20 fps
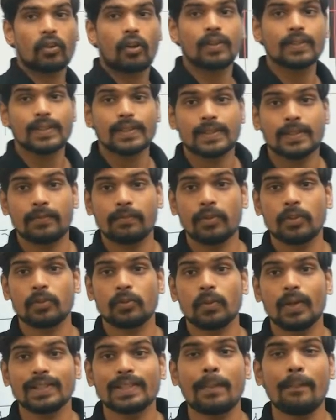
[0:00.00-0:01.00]
cross is referred
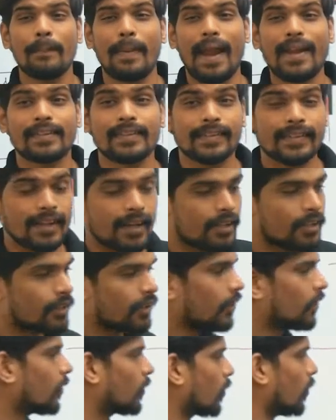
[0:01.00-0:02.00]
to as a
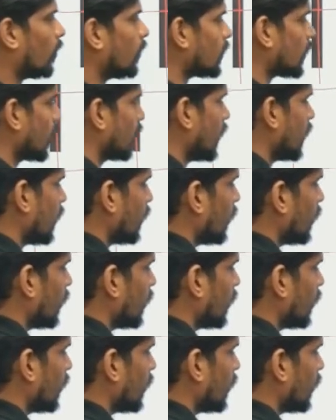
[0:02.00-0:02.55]
patriarchal cross.